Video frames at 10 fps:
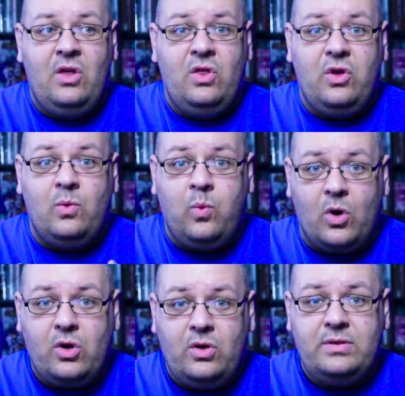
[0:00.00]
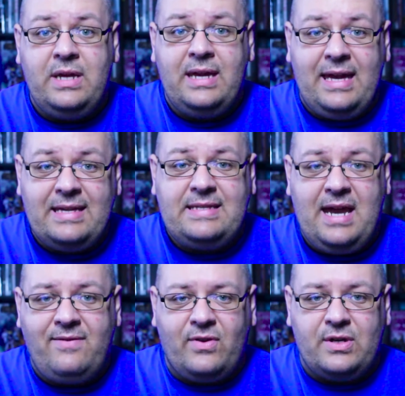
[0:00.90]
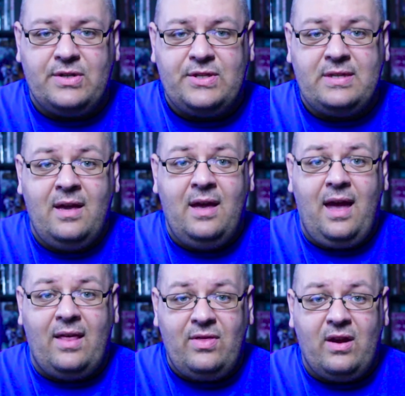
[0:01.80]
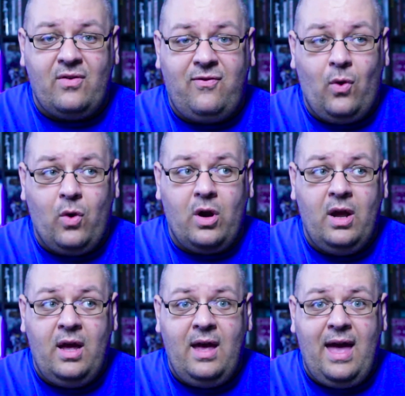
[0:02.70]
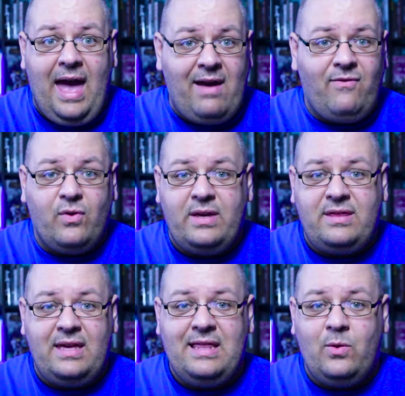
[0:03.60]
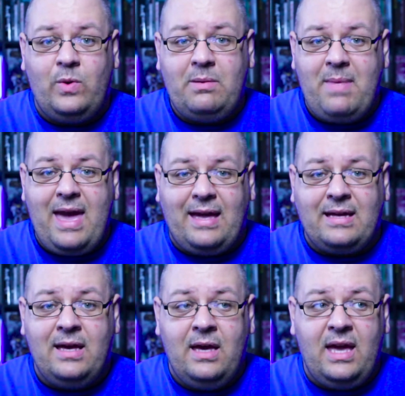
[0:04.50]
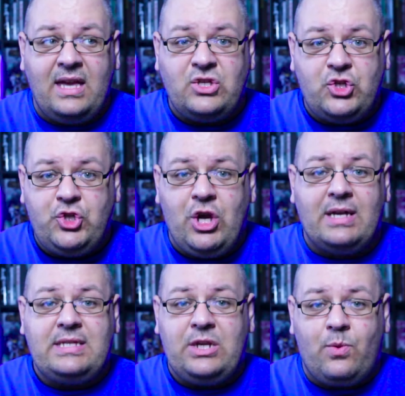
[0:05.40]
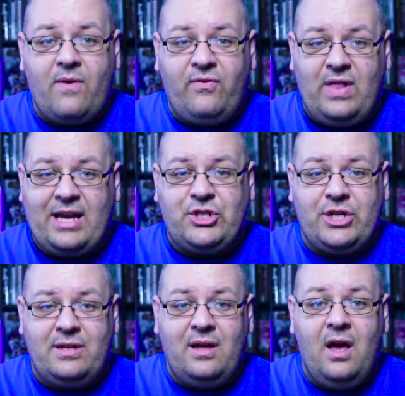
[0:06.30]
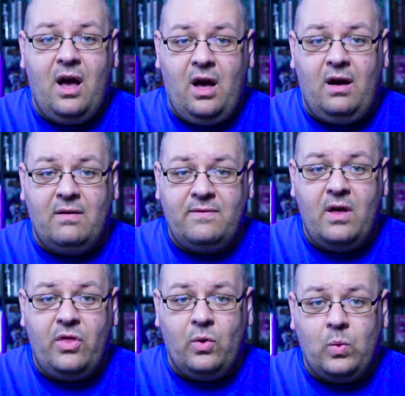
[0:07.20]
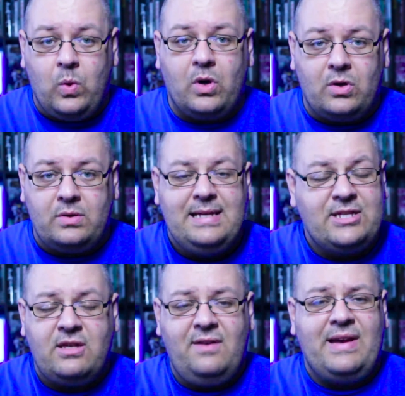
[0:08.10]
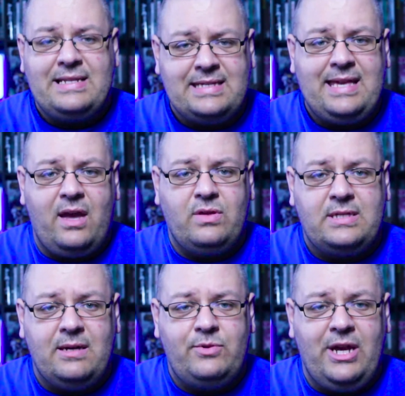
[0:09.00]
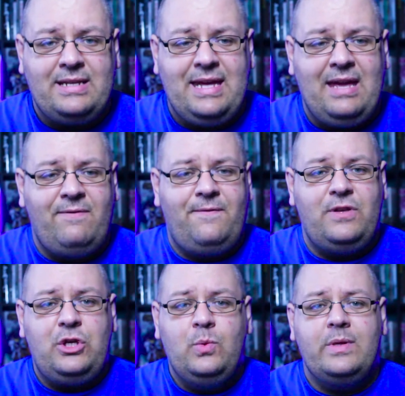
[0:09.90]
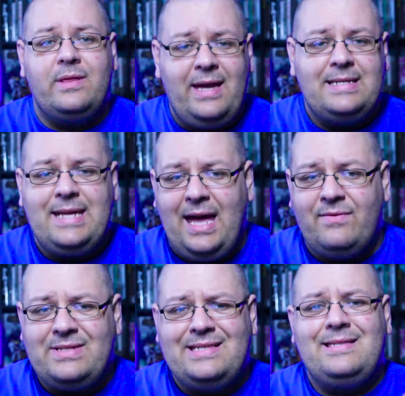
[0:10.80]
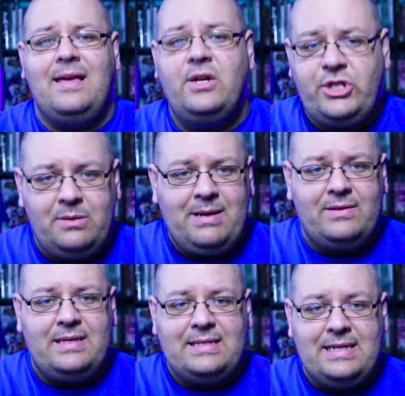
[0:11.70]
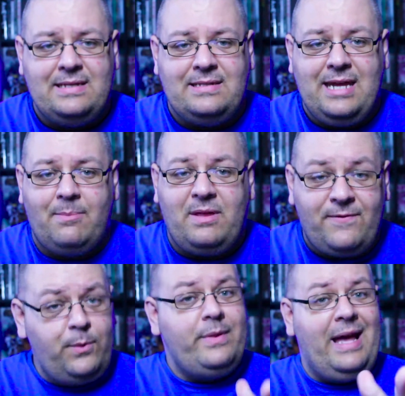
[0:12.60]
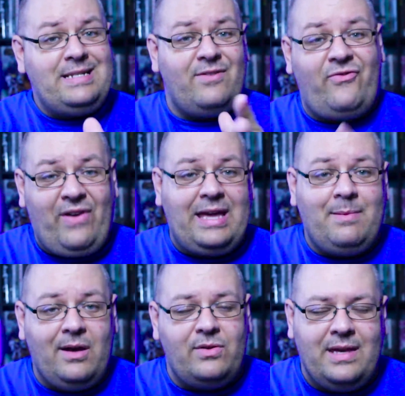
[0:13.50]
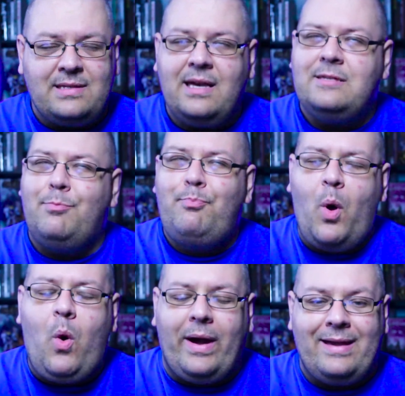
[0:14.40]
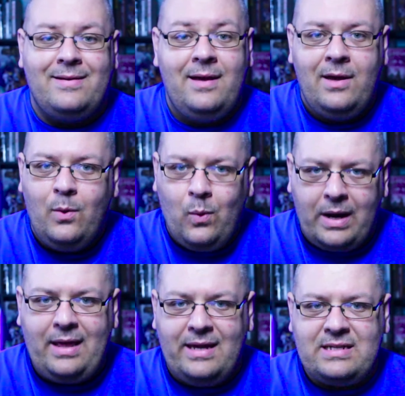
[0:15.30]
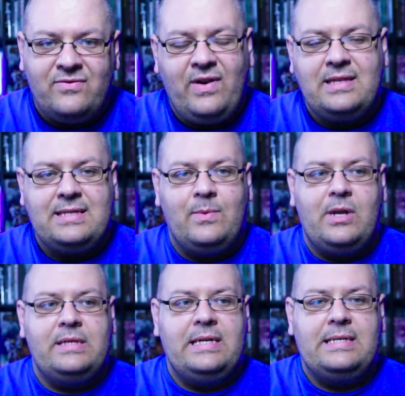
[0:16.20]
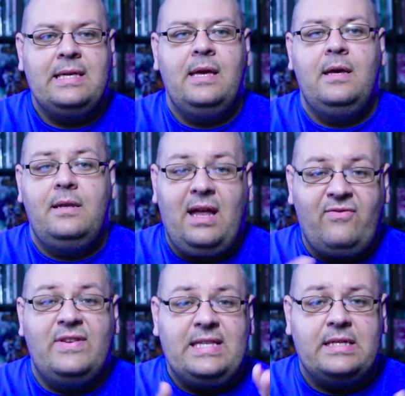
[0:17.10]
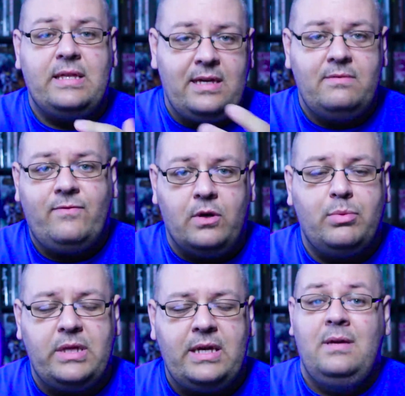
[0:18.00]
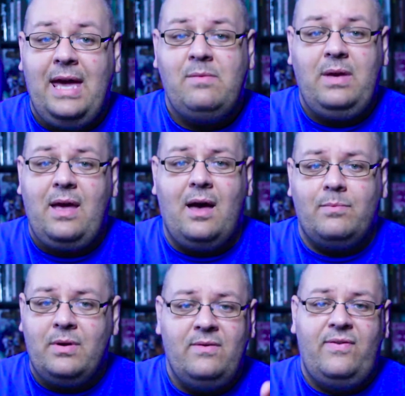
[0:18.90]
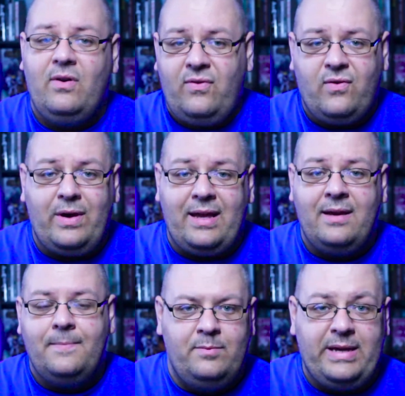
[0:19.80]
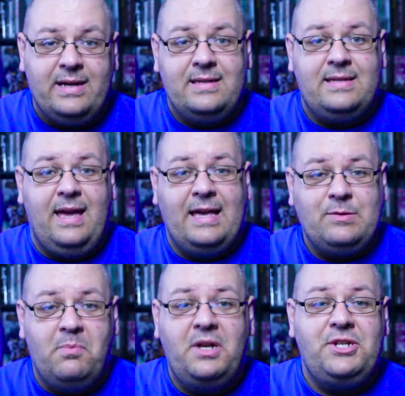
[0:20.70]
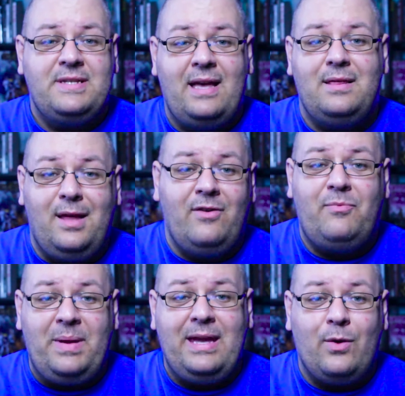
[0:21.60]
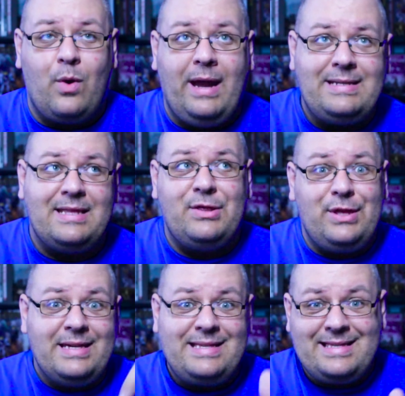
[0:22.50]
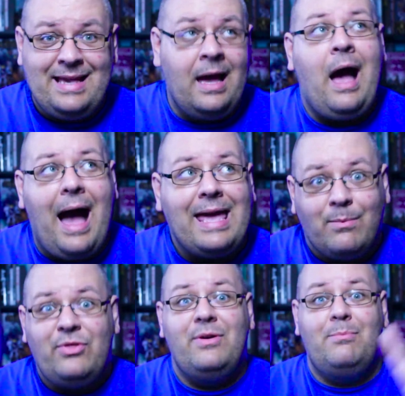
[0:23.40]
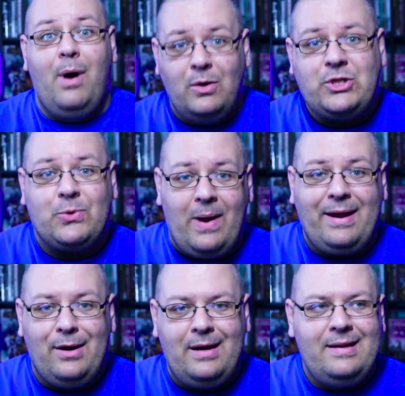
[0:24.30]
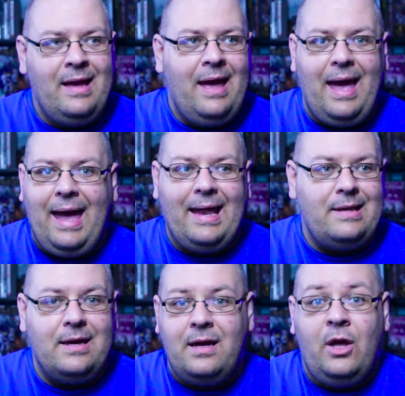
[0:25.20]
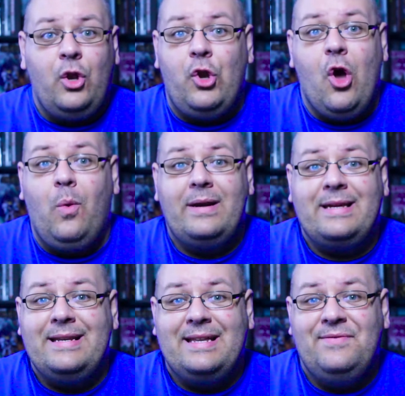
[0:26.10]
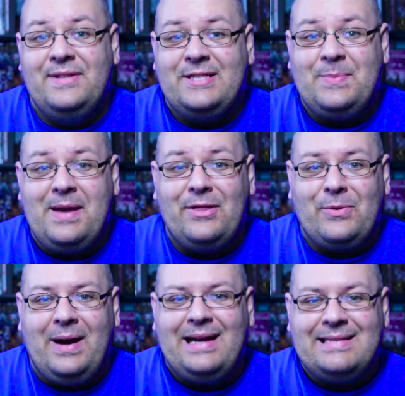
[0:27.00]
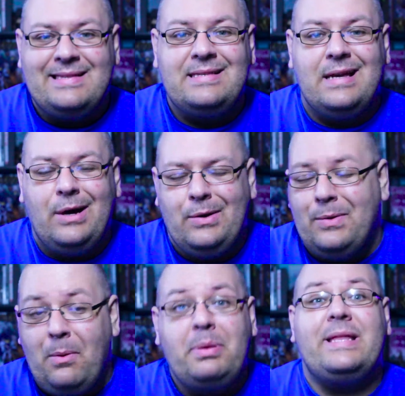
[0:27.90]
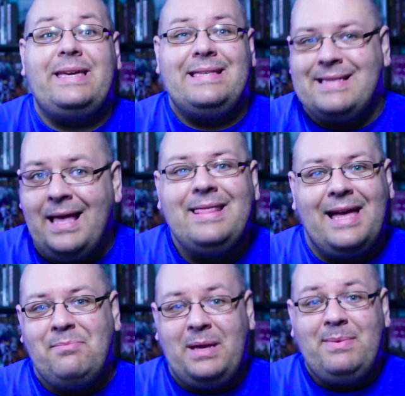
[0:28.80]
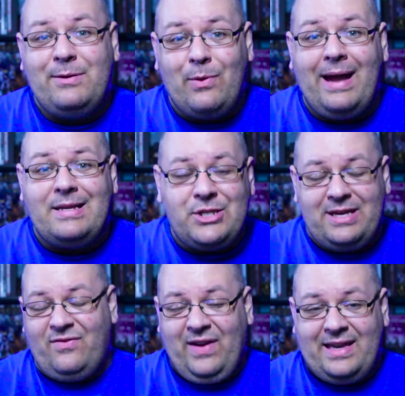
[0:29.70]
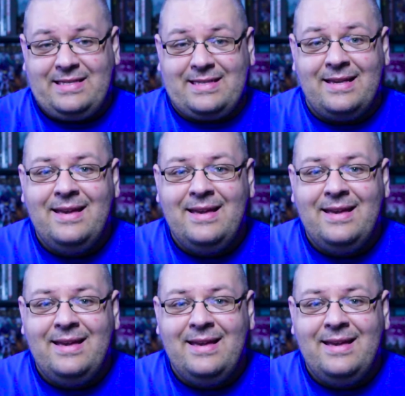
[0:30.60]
The world is diverse, and therefore everything that we make is just a reflection of the world. That's all I've got to say on the subject. If you would like to have a discussion about this in depth, if you would like to fight me on this, because boy, would I like to fight someone on this, not physically, verbally, hit me up. Feel free. Because as much as I love being right, this I am the most right on, and no one can convince me otherwise. So please let me be right to your face.